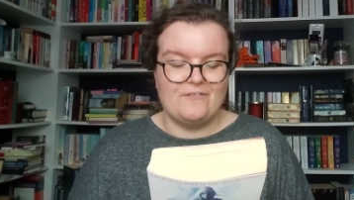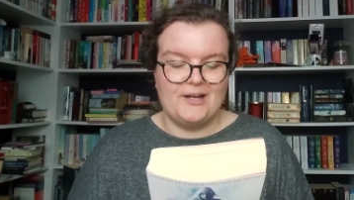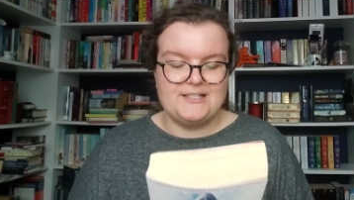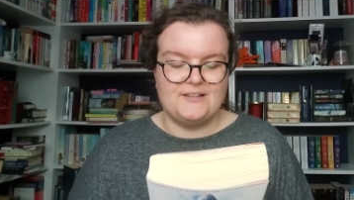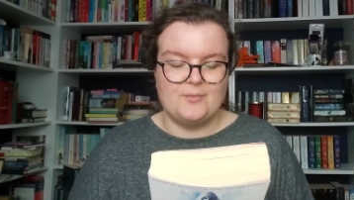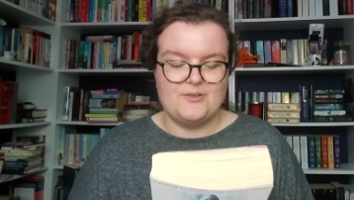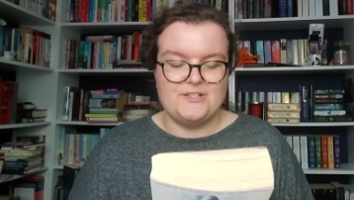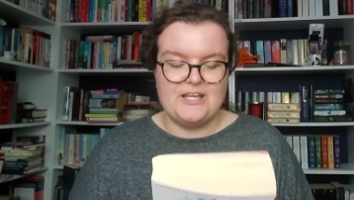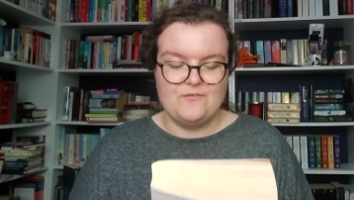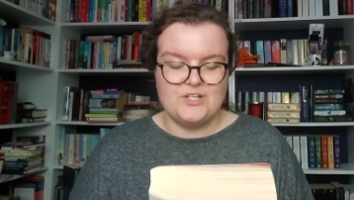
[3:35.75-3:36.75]
fighting the
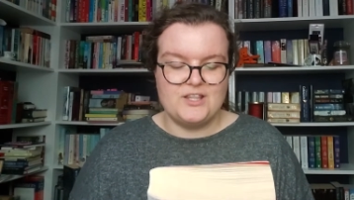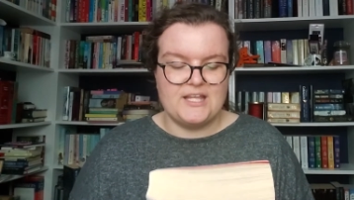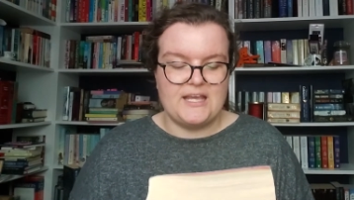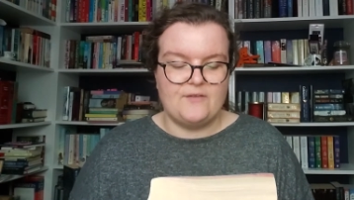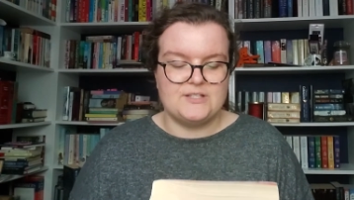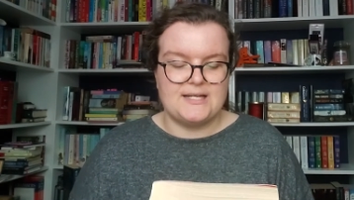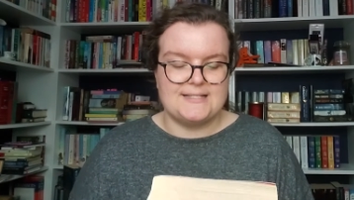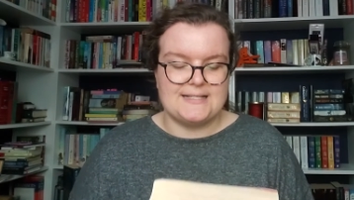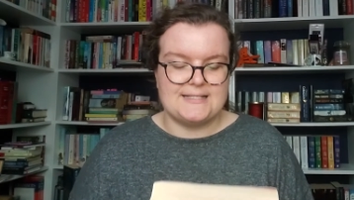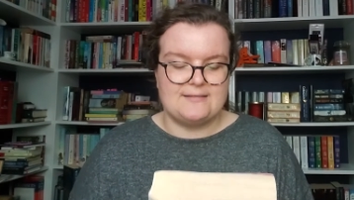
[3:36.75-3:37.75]
most gifted thieves and
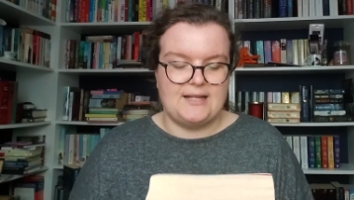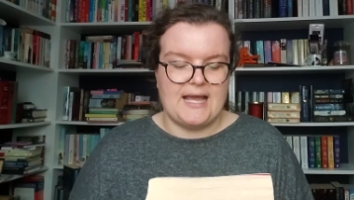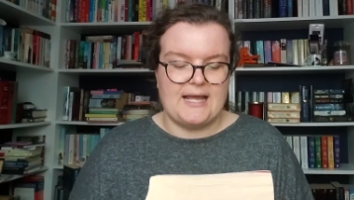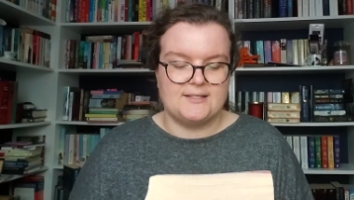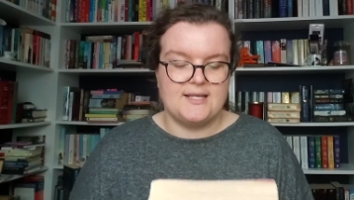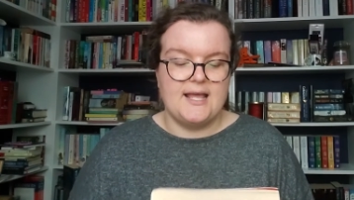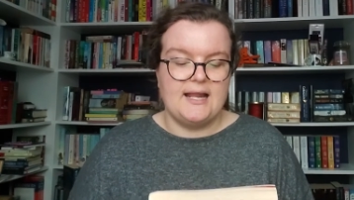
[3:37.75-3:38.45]
assassins in the land.